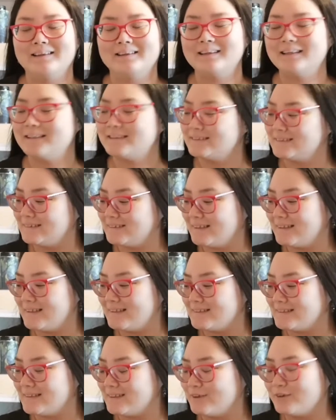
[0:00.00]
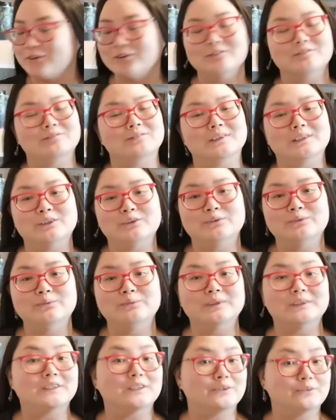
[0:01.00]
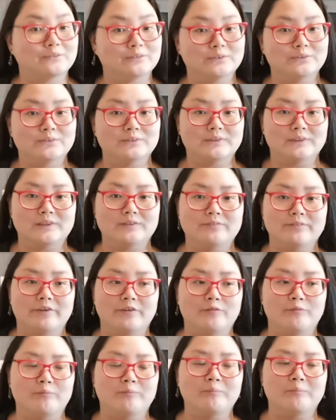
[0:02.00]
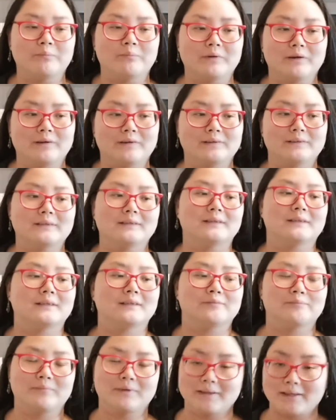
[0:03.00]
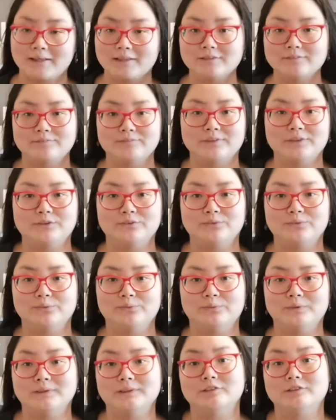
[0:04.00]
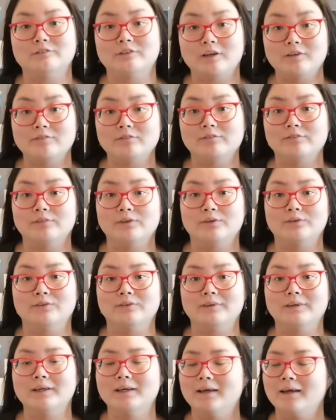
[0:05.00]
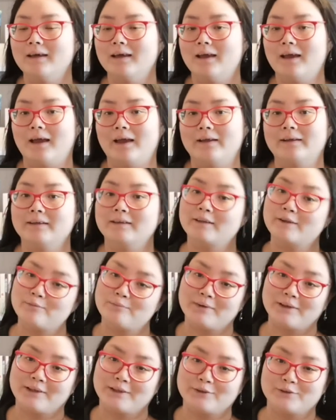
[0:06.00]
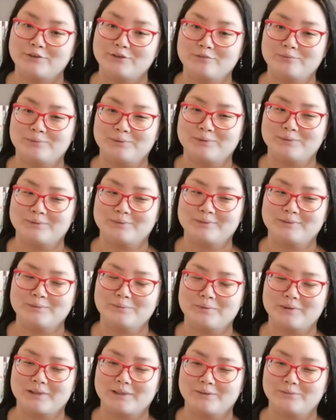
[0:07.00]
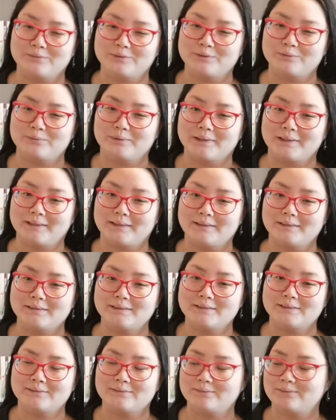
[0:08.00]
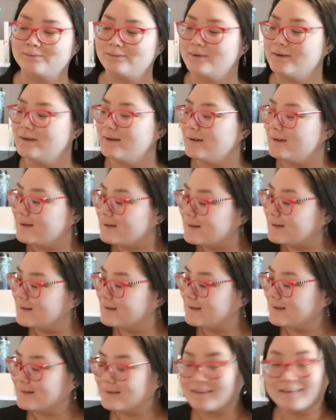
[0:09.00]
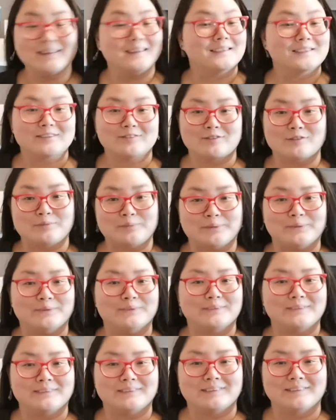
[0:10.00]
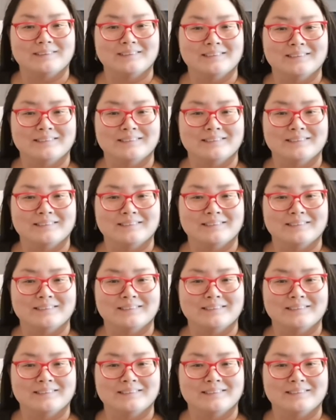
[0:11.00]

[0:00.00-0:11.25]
this is a haul video, which I don't usually film, but my last video was a travel vlog and I did buy a lot of books while I was away, so these are the books.